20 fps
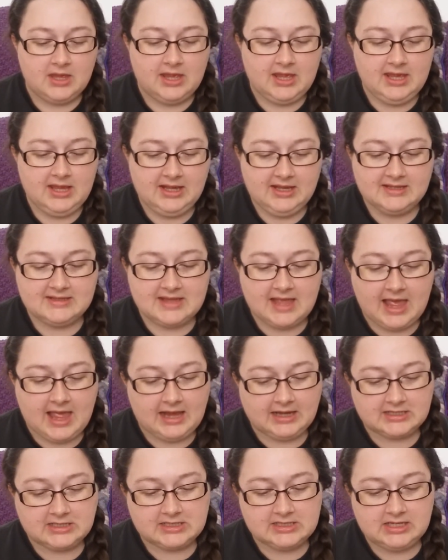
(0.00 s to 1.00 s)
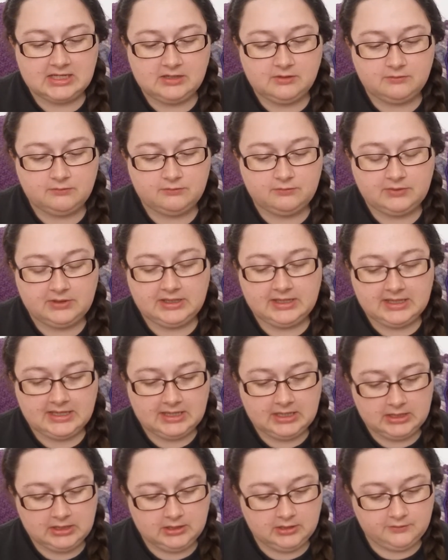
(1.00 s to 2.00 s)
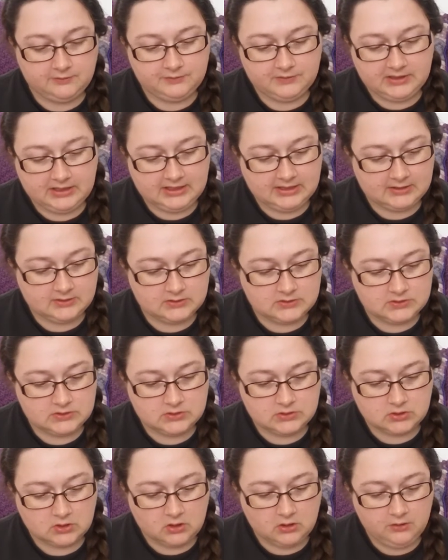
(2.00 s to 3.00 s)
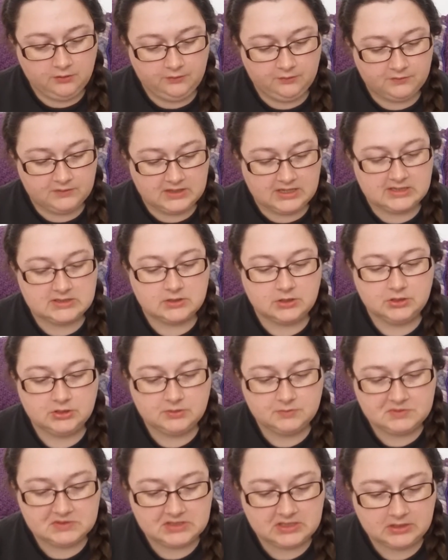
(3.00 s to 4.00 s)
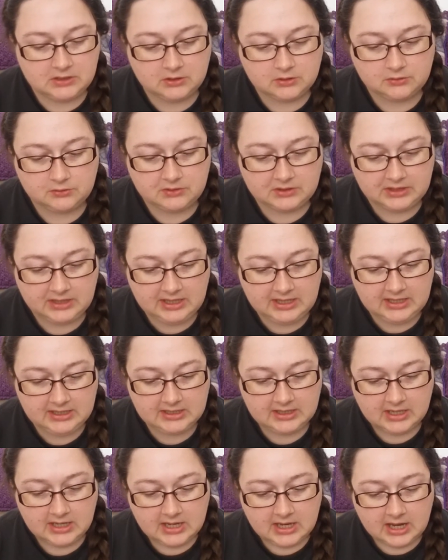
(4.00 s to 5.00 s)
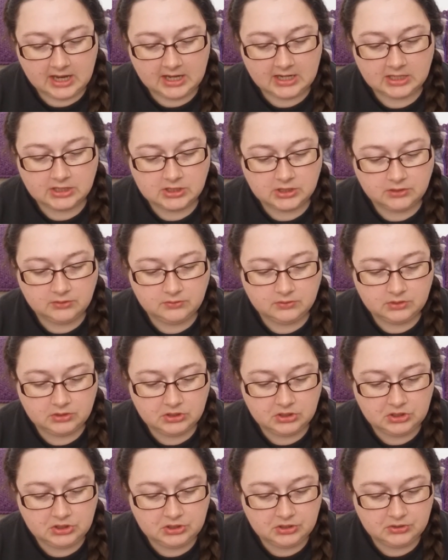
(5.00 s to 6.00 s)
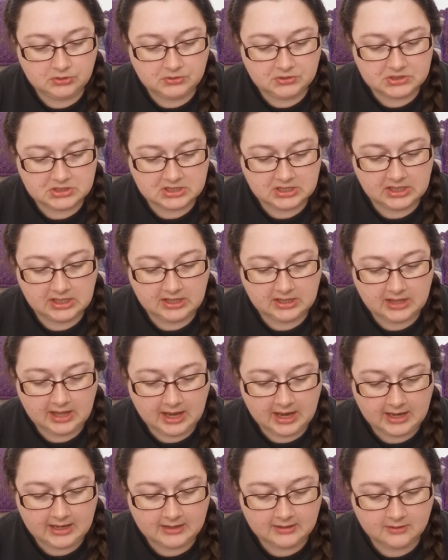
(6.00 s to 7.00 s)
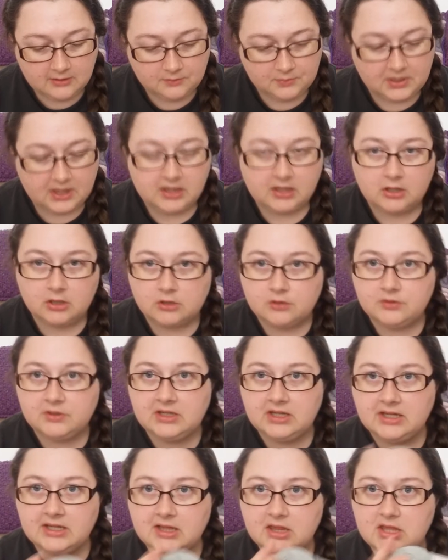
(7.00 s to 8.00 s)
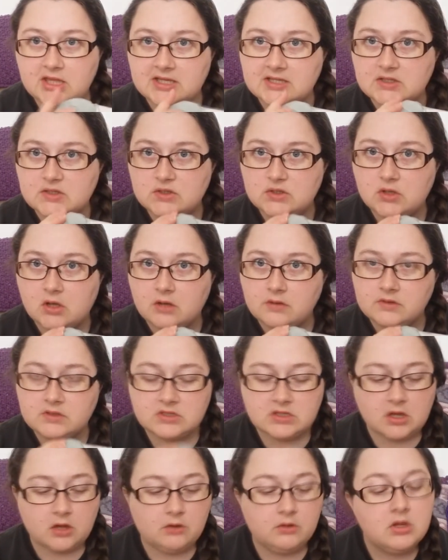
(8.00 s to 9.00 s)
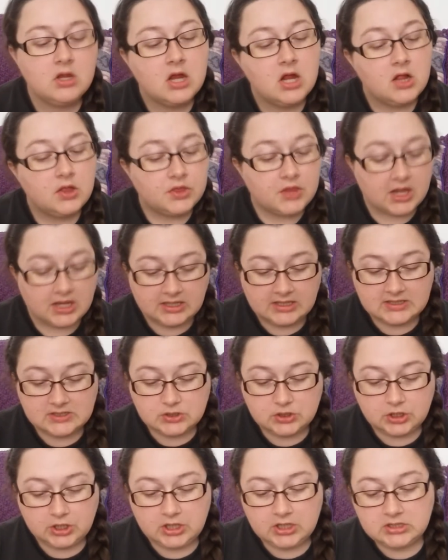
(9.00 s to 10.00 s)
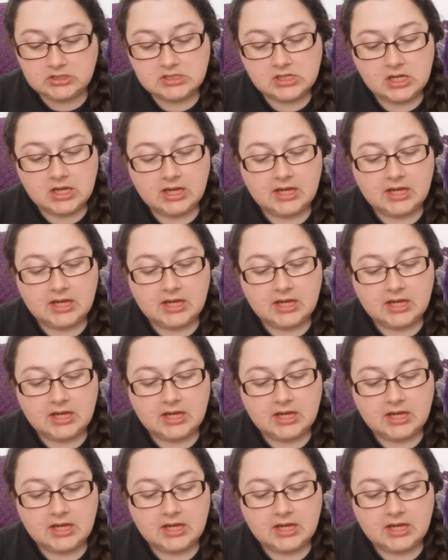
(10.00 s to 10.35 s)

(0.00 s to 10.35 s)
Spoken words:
It is actually really lovely and soft. It's 100% acrylic, and I don't usually end up getting acrylic this soft, so that is good.